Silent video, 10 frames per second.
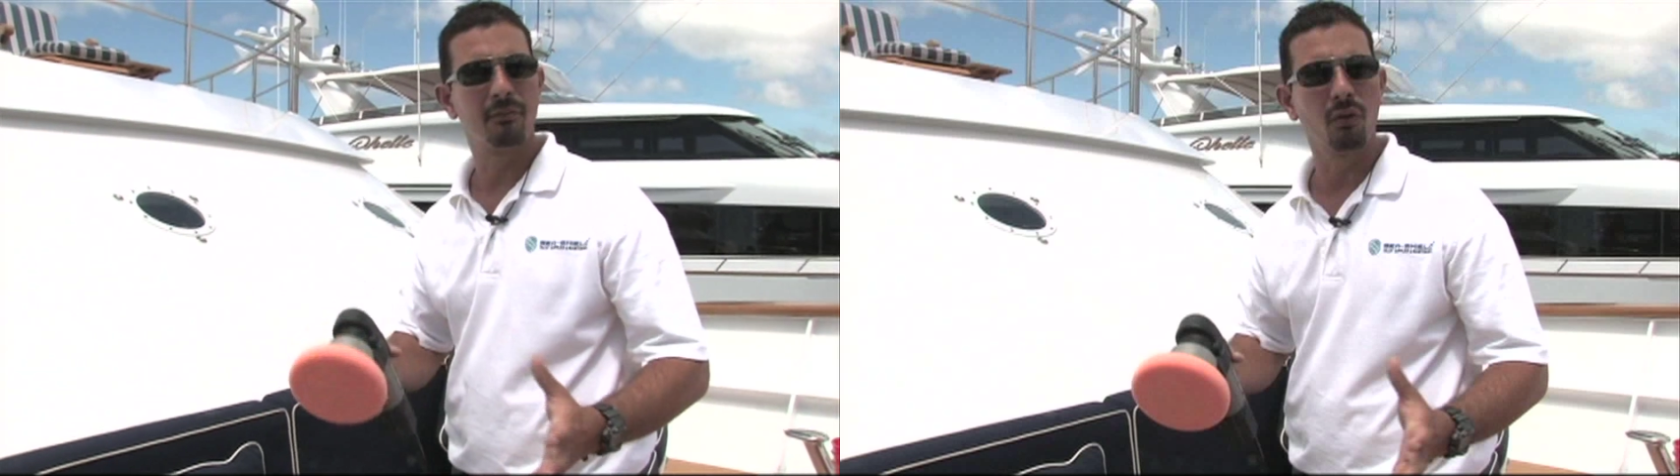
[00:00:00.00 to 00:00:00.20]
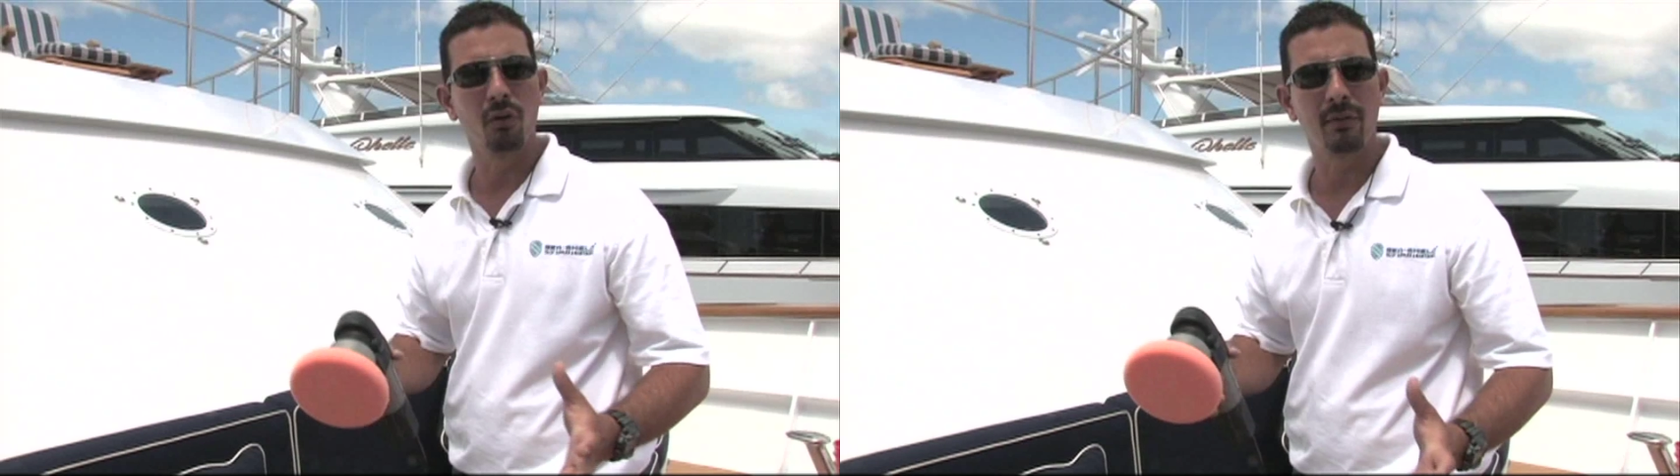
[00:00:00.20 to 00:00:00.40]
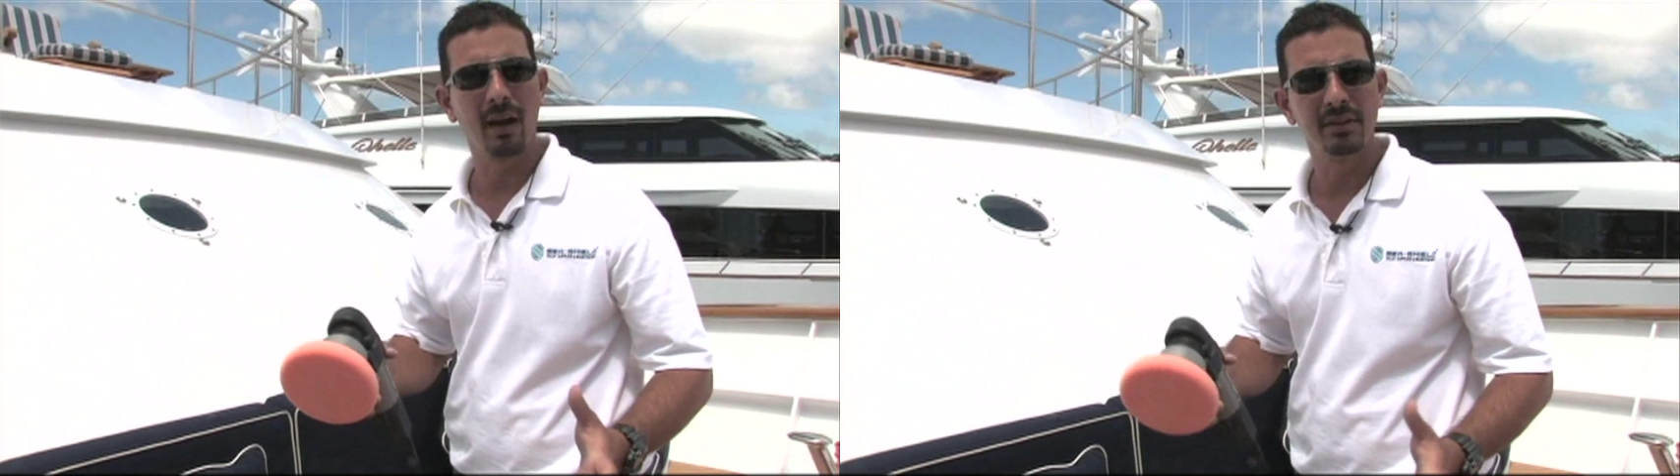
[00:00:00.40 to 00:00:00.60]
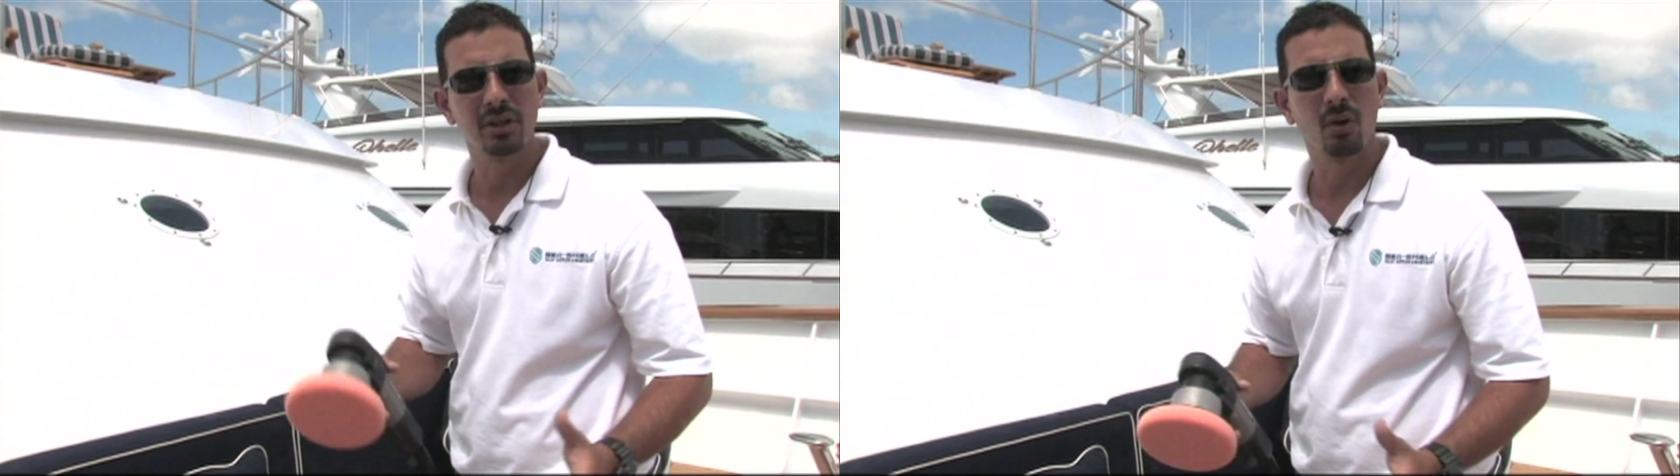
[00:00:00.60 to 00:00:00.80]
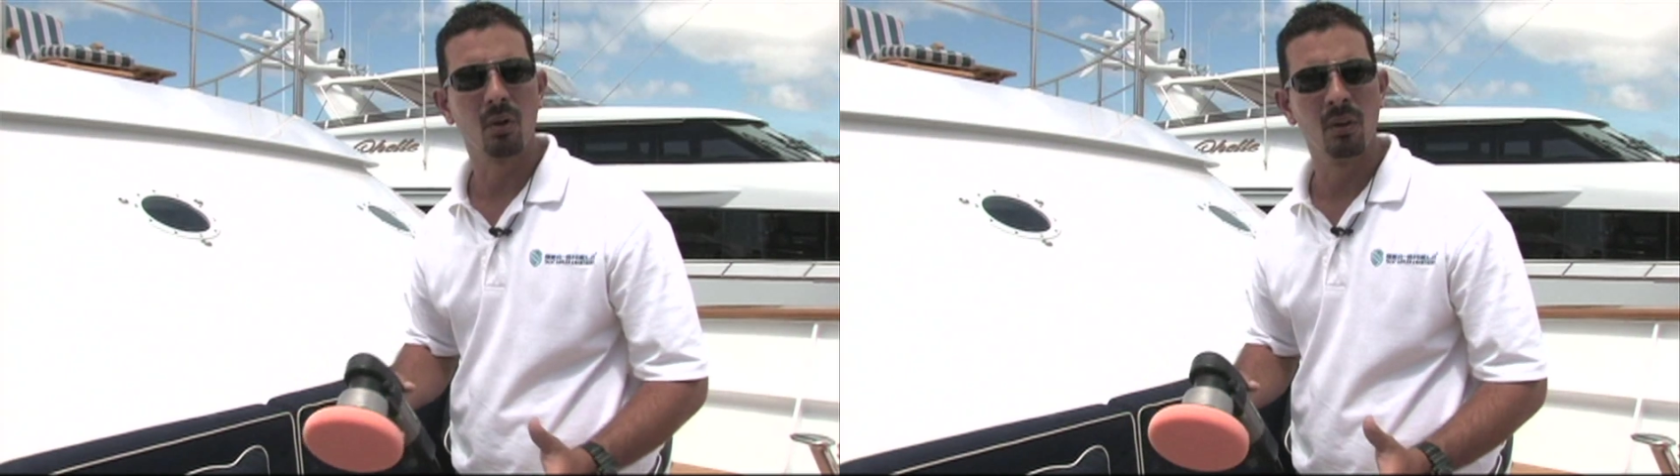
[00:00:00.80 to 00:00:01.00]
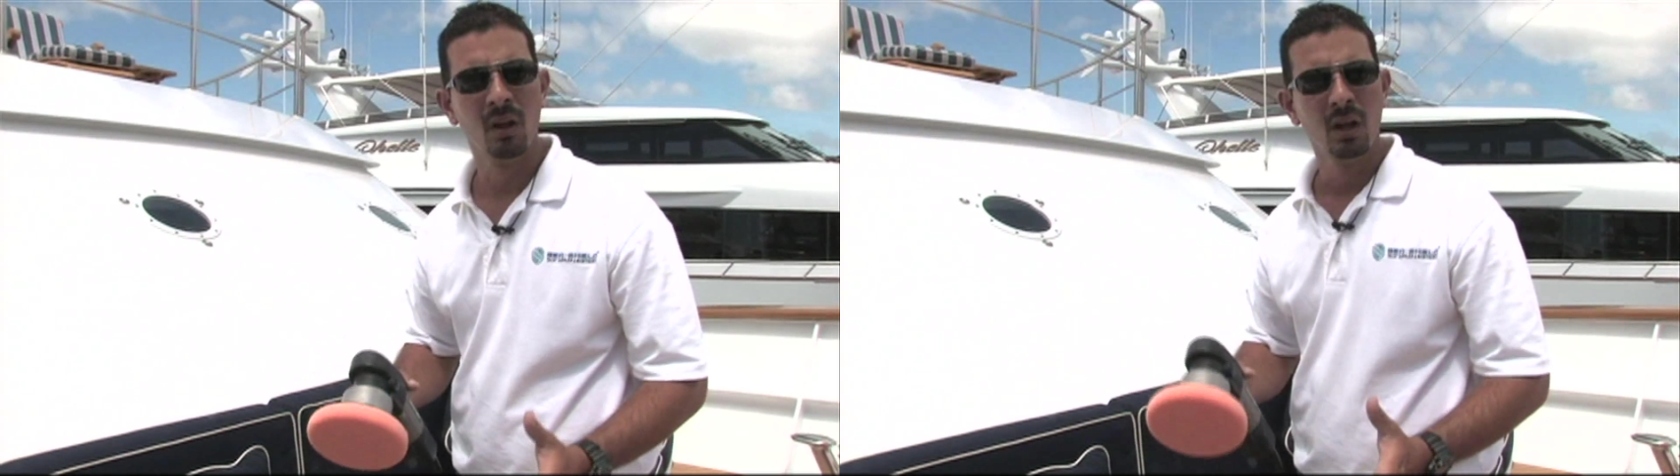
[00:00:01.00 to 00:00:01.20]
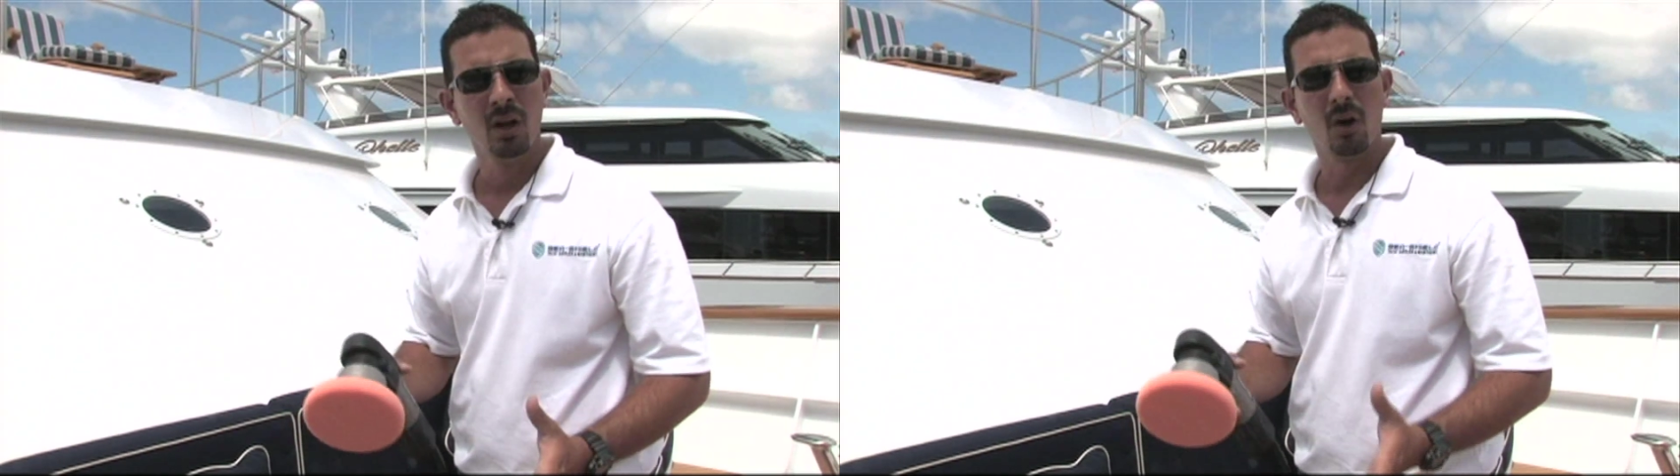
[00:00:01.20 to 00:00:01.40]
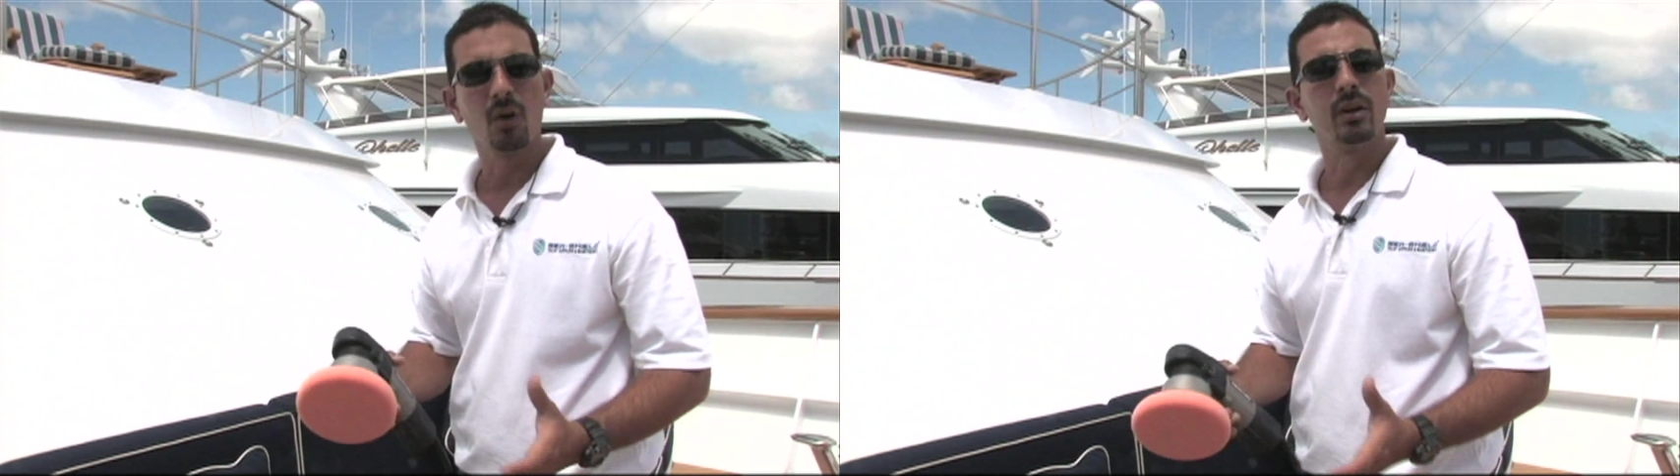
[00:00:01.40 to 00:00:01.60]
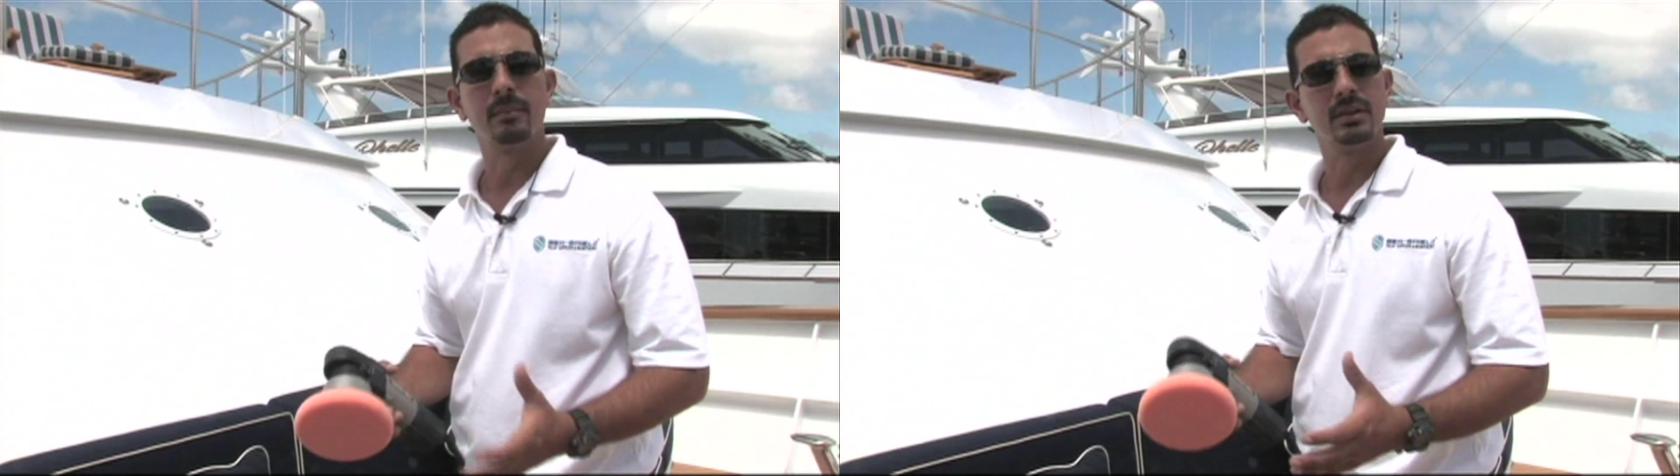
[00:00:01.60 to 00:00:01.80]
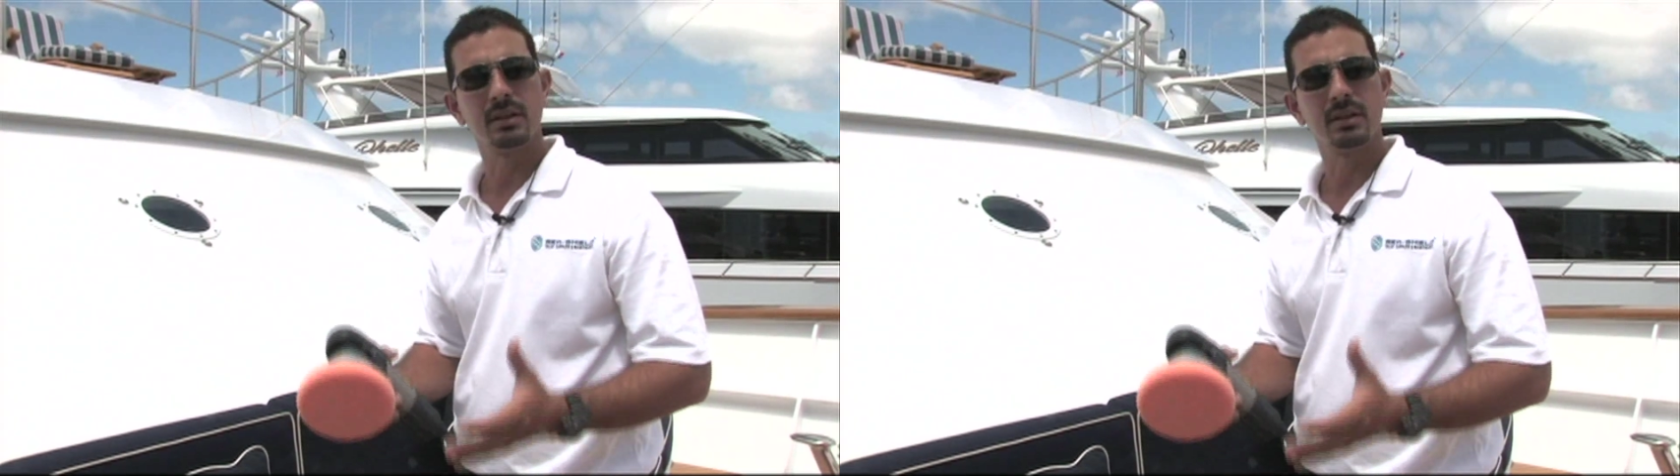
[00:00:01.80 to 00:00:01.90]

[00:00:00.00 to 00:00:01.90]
4 or 5 year old Awlgrip.